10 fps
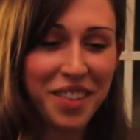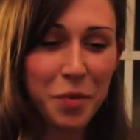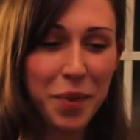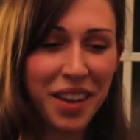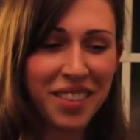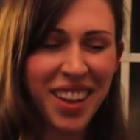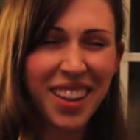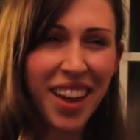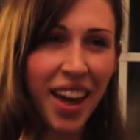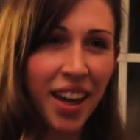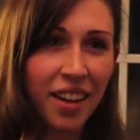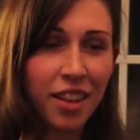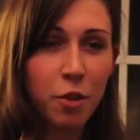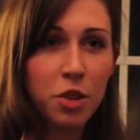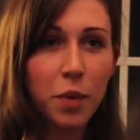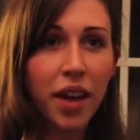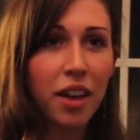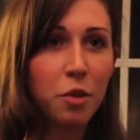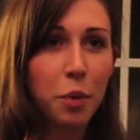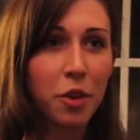being like 8, I think it was my
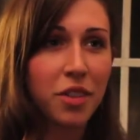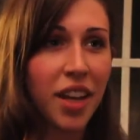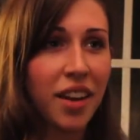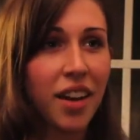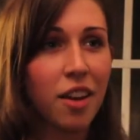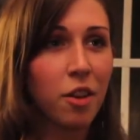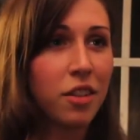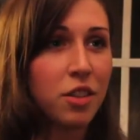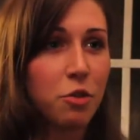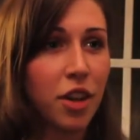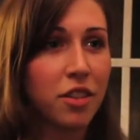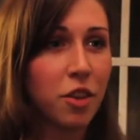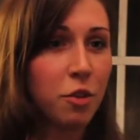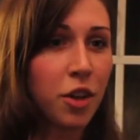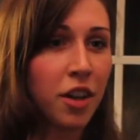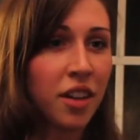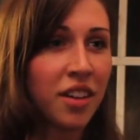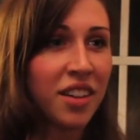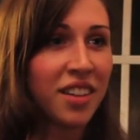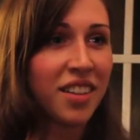8th birthday, and I had all these friends over,
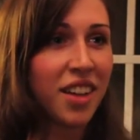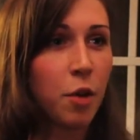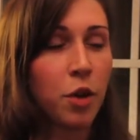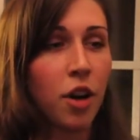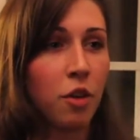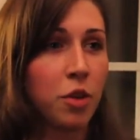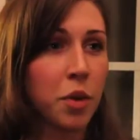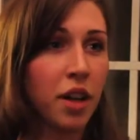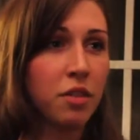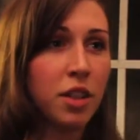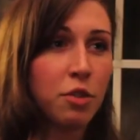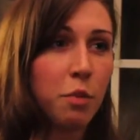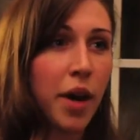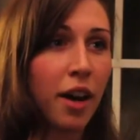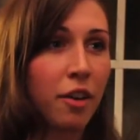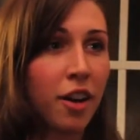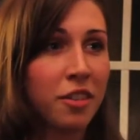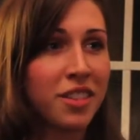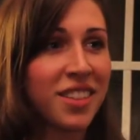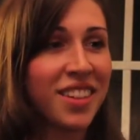and we were all from kind of different
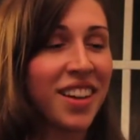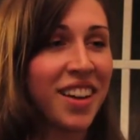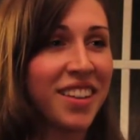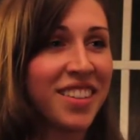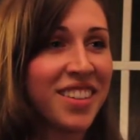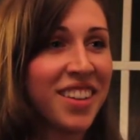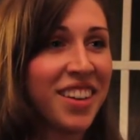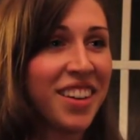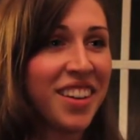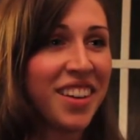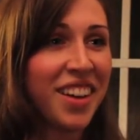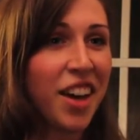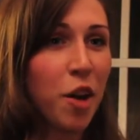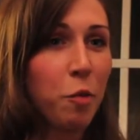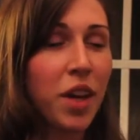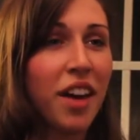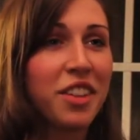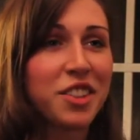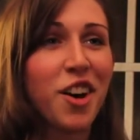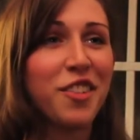backgrounds, and we had
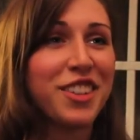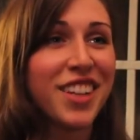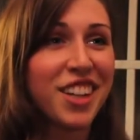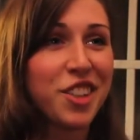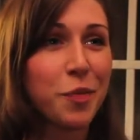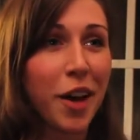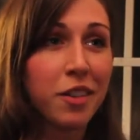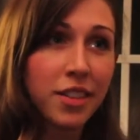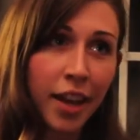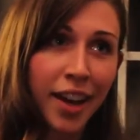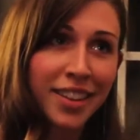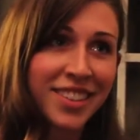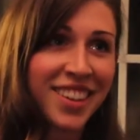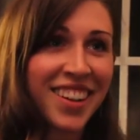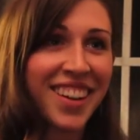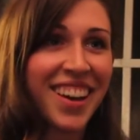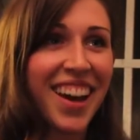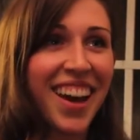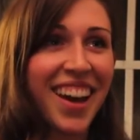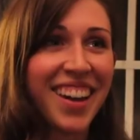this conversation about sex,
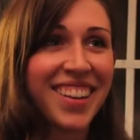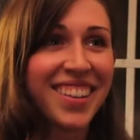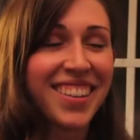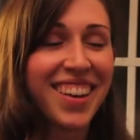and